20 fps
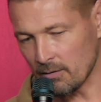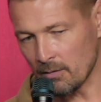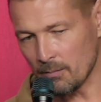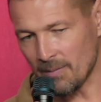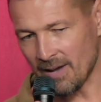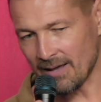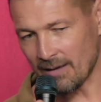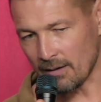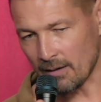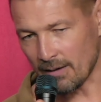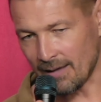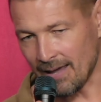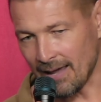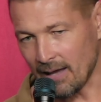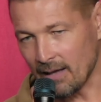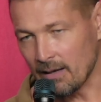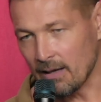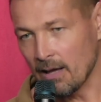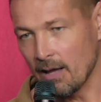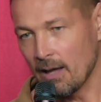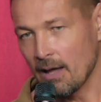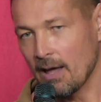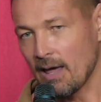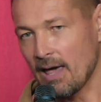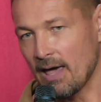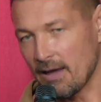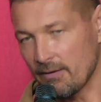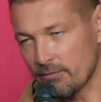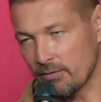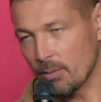on Michael Caine
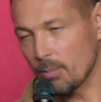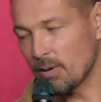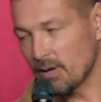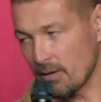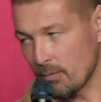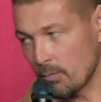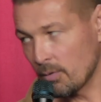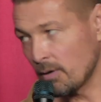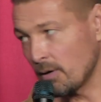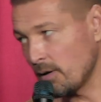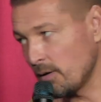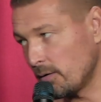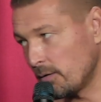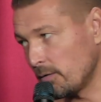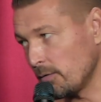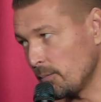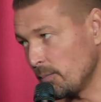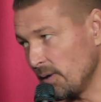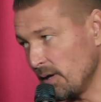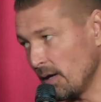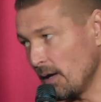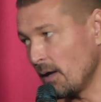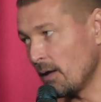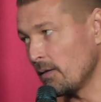everybody wanted to be